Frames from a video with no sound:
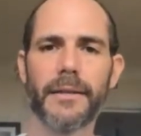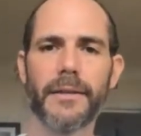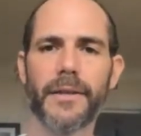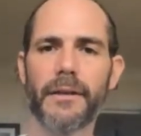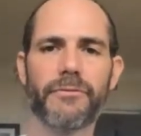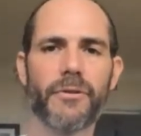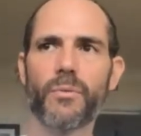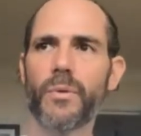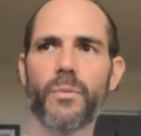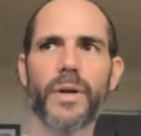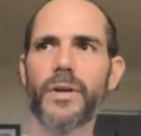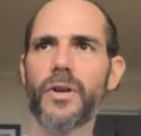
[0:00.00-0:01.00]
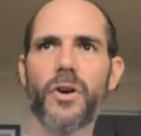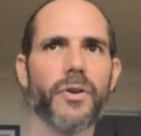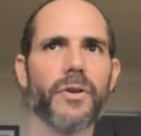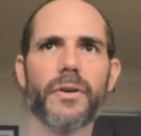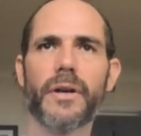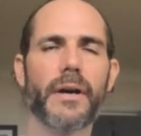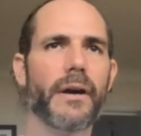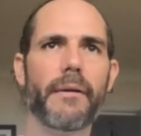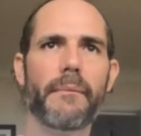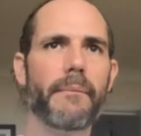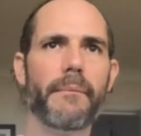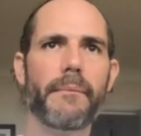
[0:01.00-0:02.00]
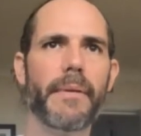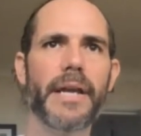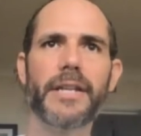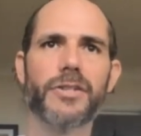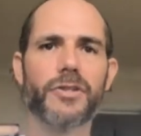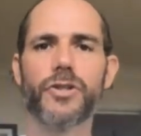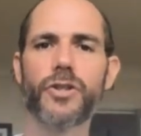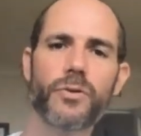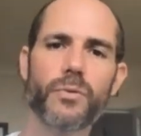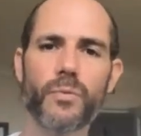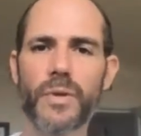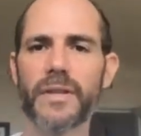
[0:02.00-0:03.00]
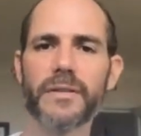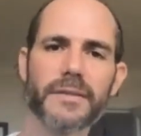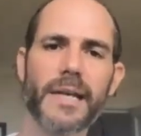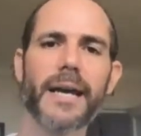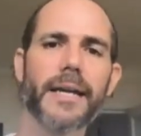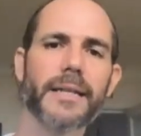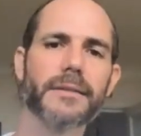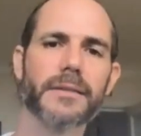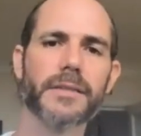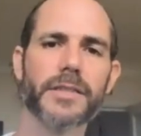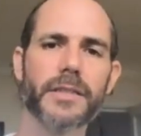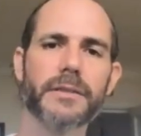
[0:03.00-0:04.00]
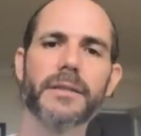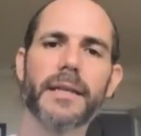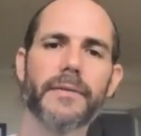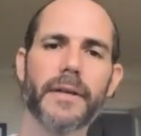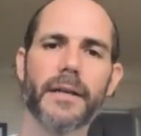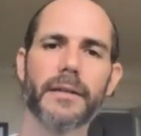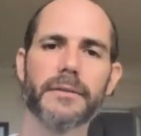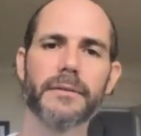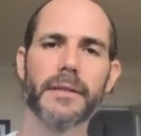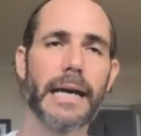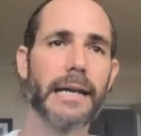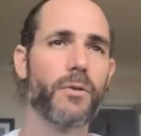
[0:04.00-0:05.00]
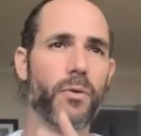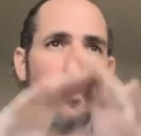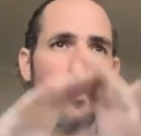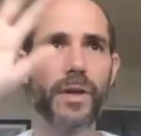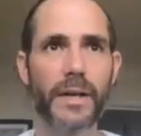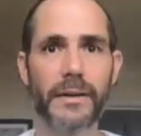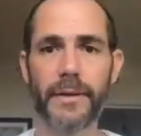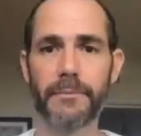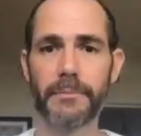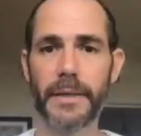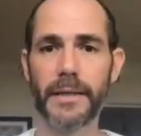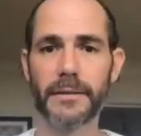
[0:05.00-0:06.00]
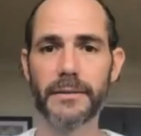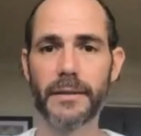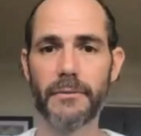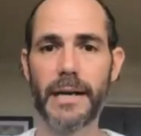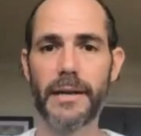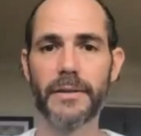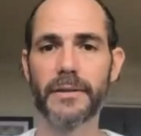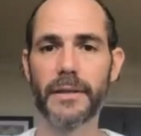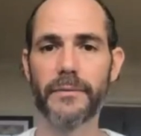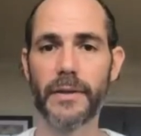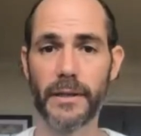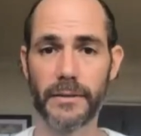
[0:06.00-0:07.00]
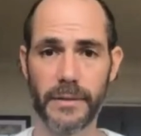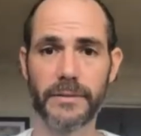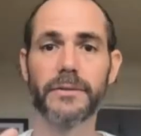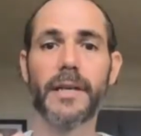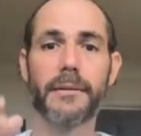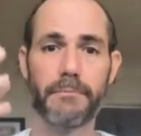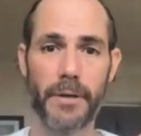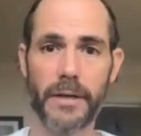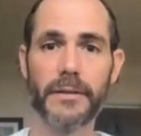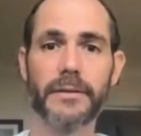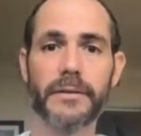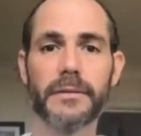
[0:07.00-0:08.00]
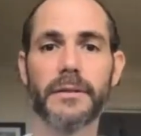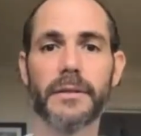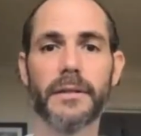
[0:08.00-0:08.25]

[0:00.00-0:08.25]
Therefore, we're not in tune with the signs she's giving us, and all the living beings around us are giving us. As you say, birds.